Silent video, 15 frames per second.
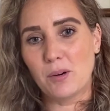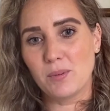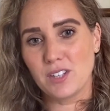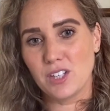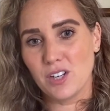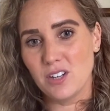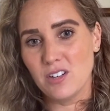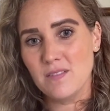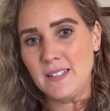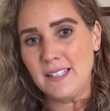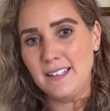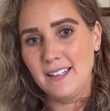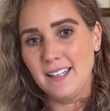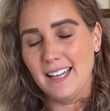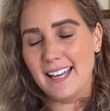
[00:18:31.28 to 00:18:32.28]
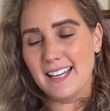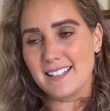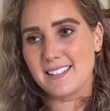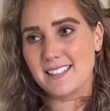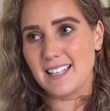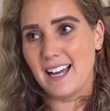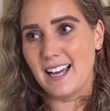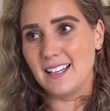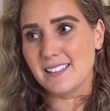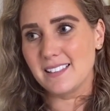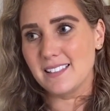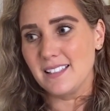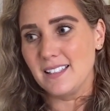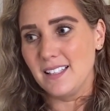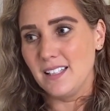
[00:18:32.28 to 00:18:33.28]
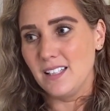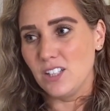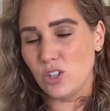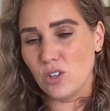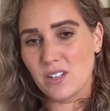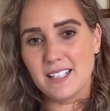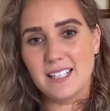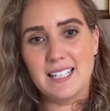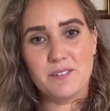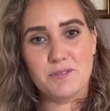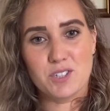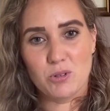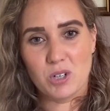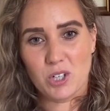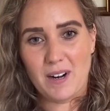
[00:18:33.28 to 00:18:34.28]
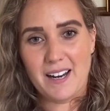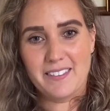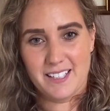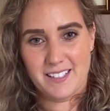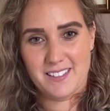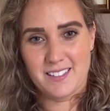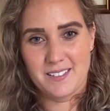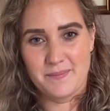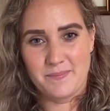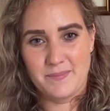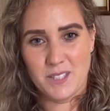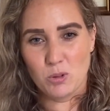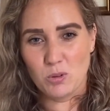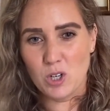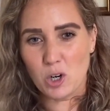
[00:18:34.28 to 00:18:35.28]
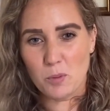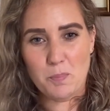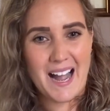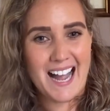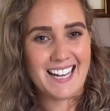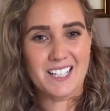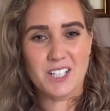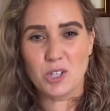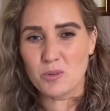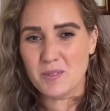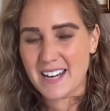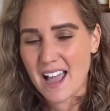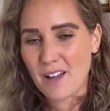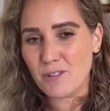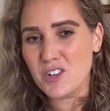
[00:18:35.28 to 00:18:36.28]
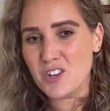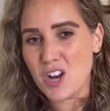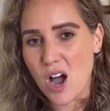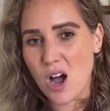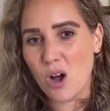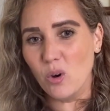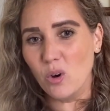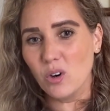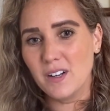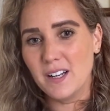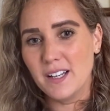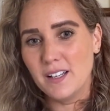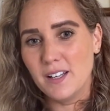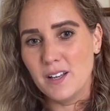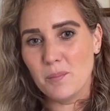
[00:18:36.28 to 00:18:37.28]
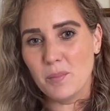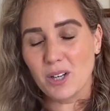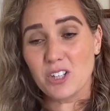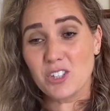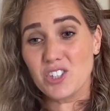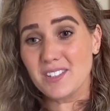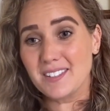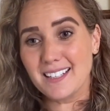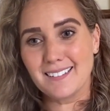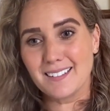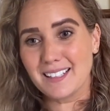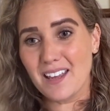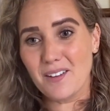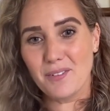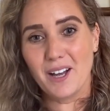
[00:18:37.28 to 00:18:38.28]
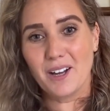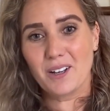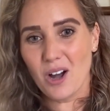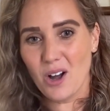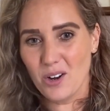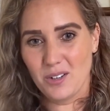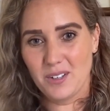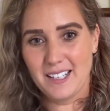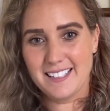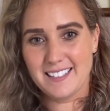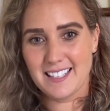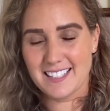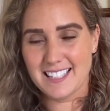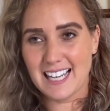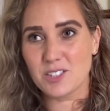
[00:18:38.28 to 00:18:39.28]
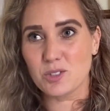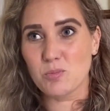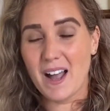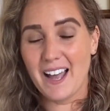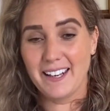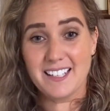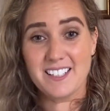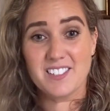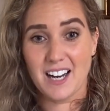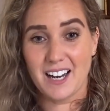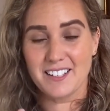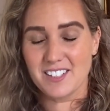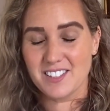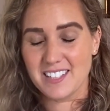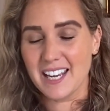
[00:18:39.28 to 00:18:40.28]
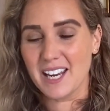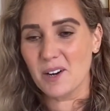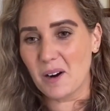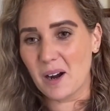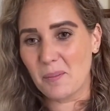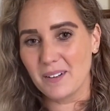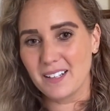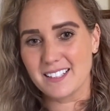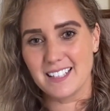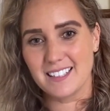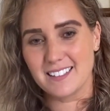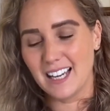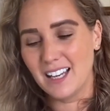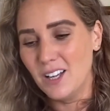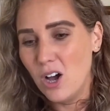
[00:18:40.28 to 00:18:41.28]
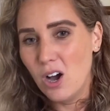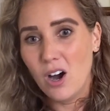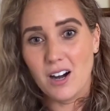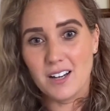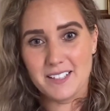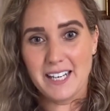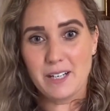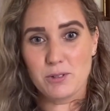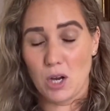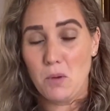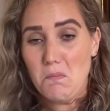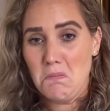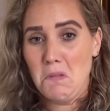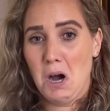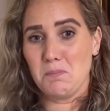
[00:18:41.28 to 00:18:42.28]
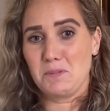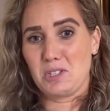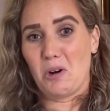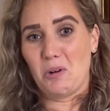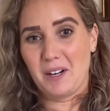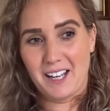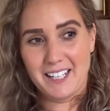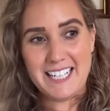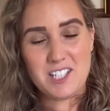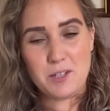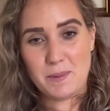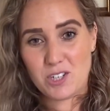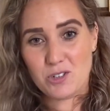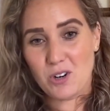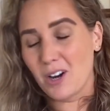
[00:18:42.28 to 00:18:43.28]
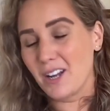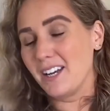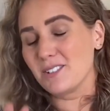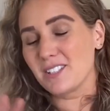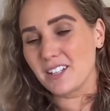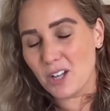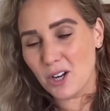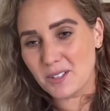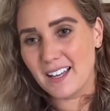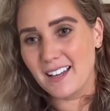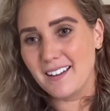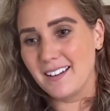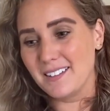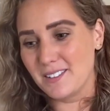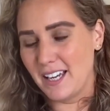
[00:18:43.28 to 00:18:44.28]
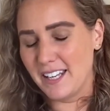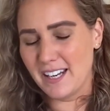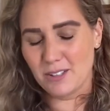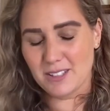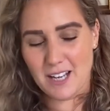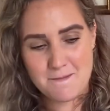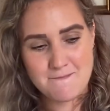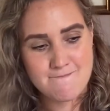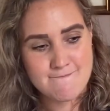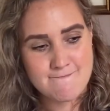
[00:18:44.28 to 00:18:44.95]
with you is that you're going to live to regret this. You'll look back and you'll never know, because you didn't give it a go. He says, that's where, and he started to tear up, and I said, and he was like, I'm sorry, I need to be strong. And I was like, no, Dad. And I was like,